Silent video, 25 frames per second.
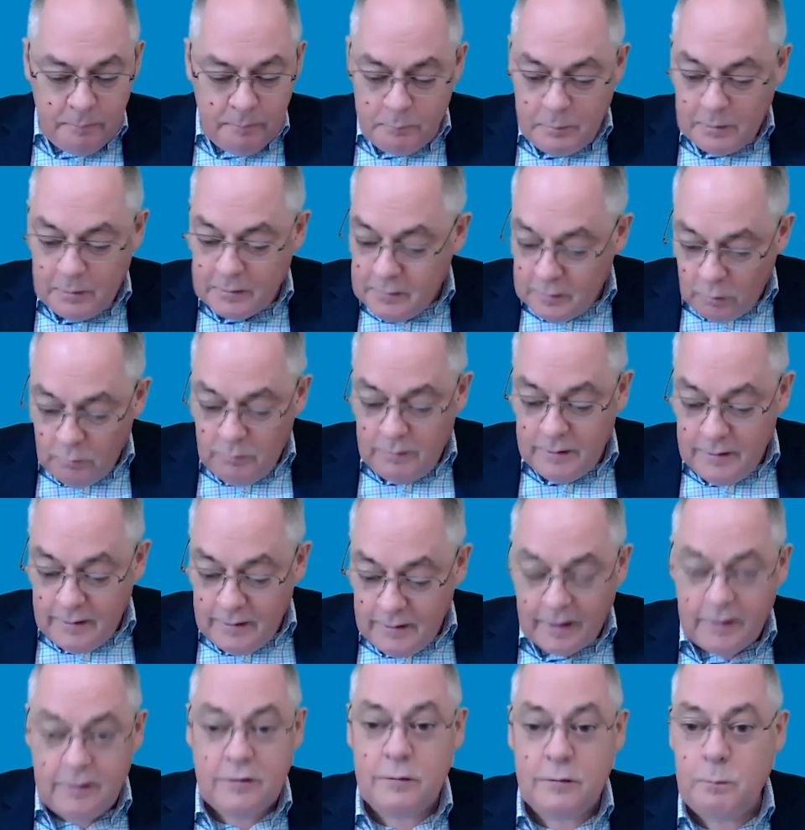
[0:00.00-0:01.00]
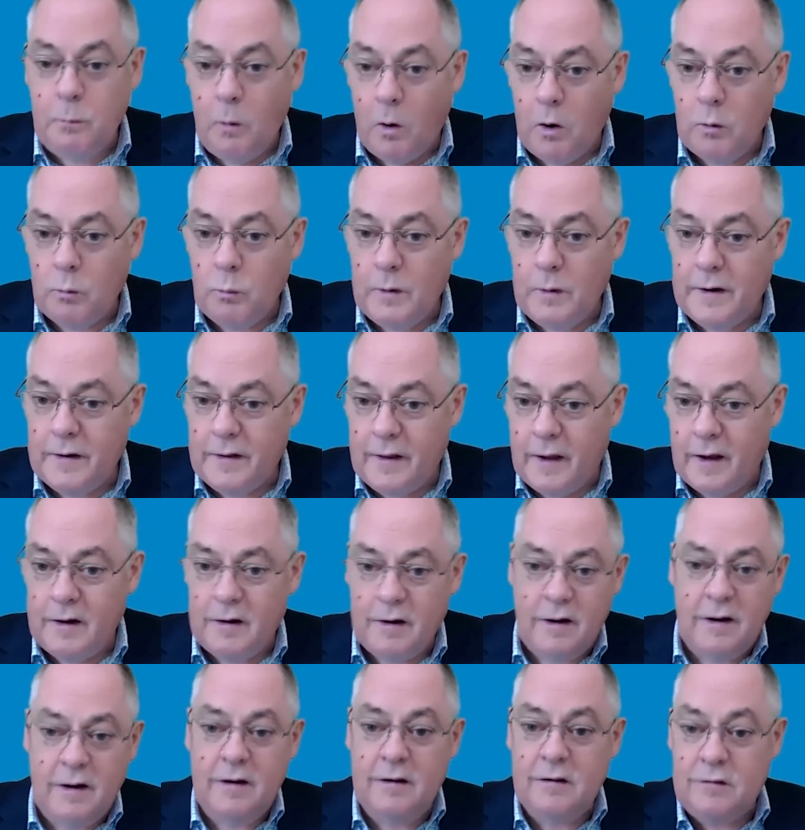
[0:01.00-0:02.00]
But they're in that spot where they
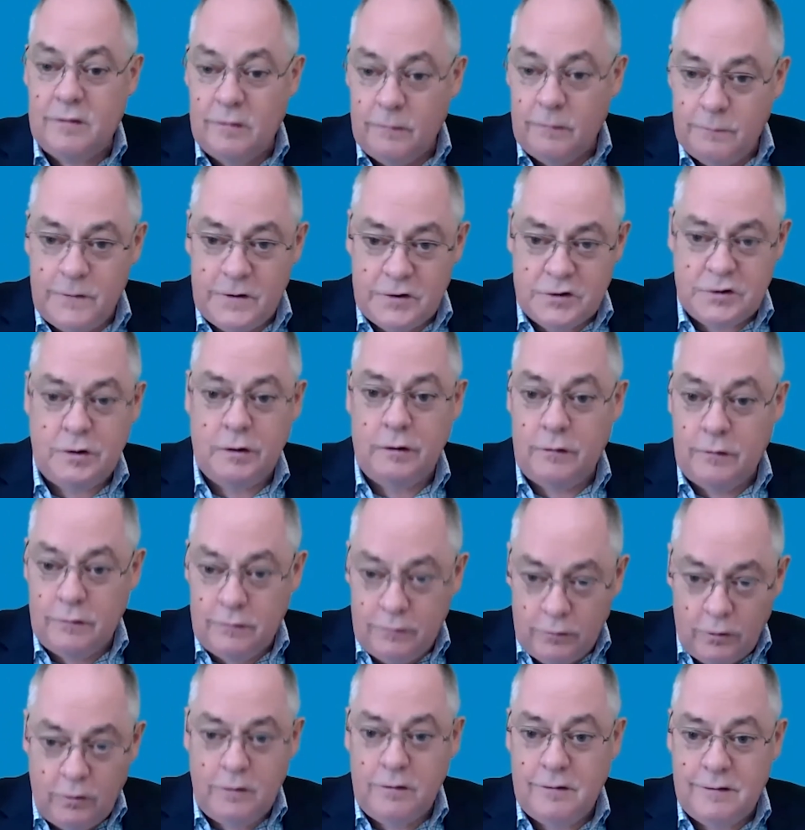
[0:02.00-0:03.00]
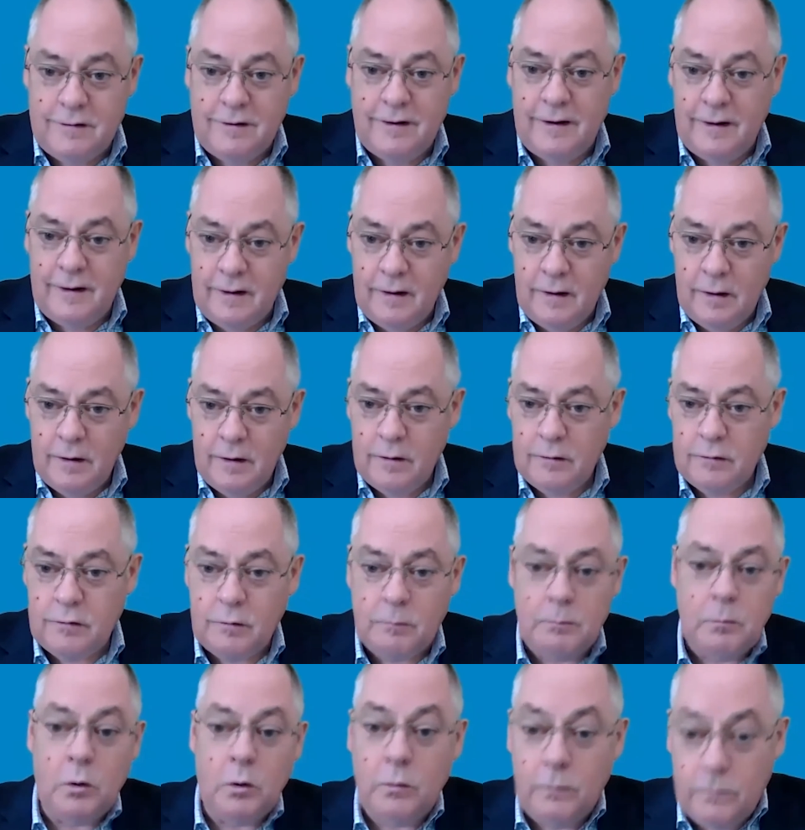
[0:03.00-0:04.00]
need sufficient certainty to
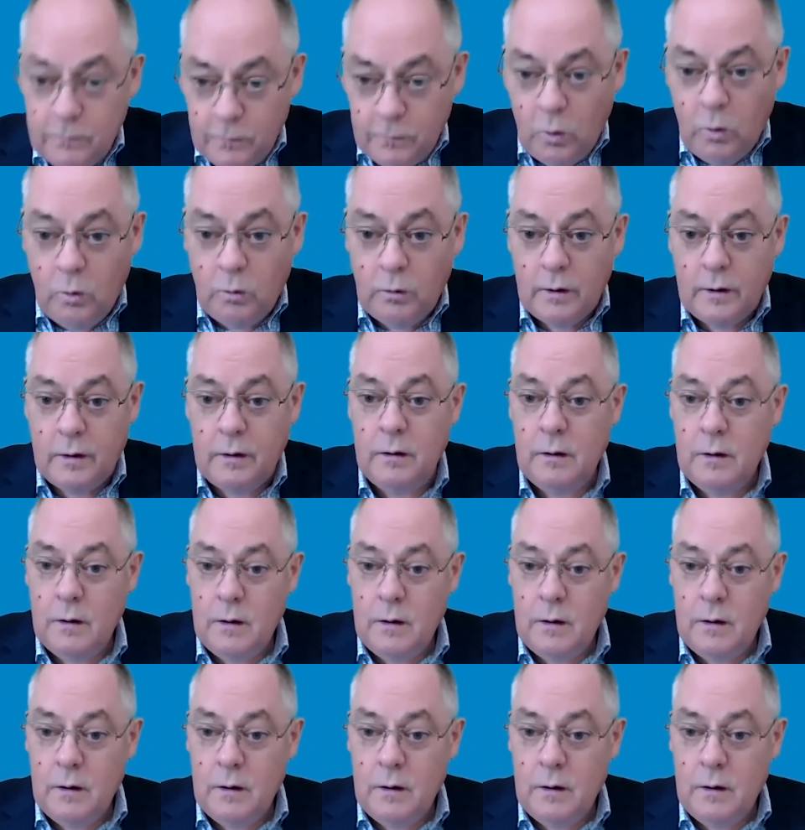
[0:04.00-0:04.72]
move forward.